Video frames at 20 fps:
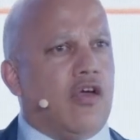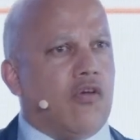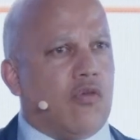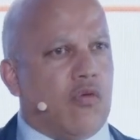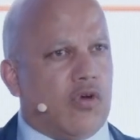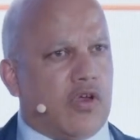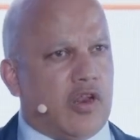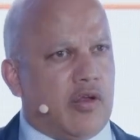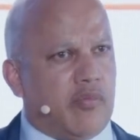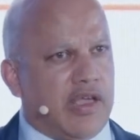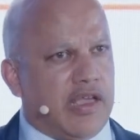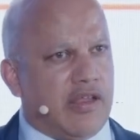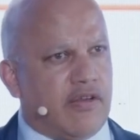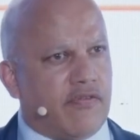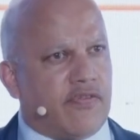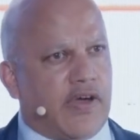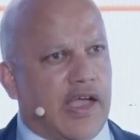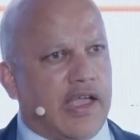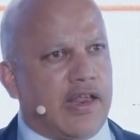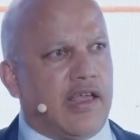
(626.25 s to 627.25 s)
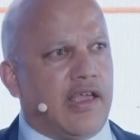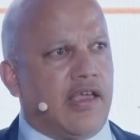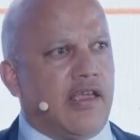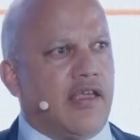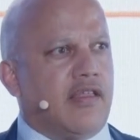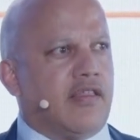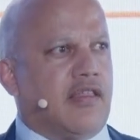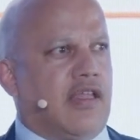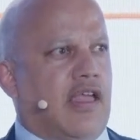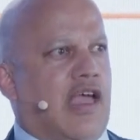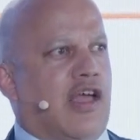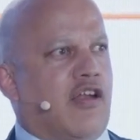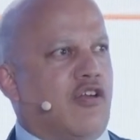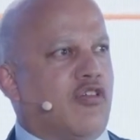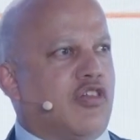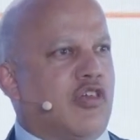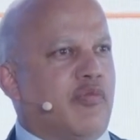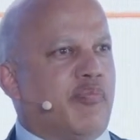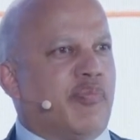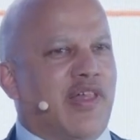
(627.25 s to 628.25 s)
We're going to be inviting the
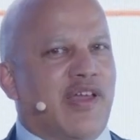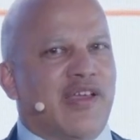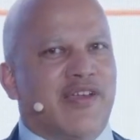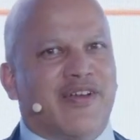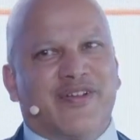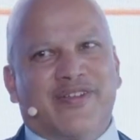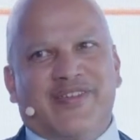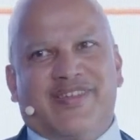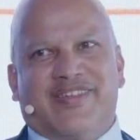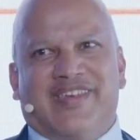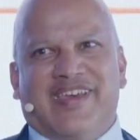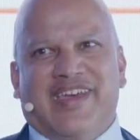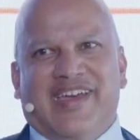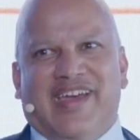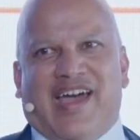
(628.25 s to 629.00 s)
energy players.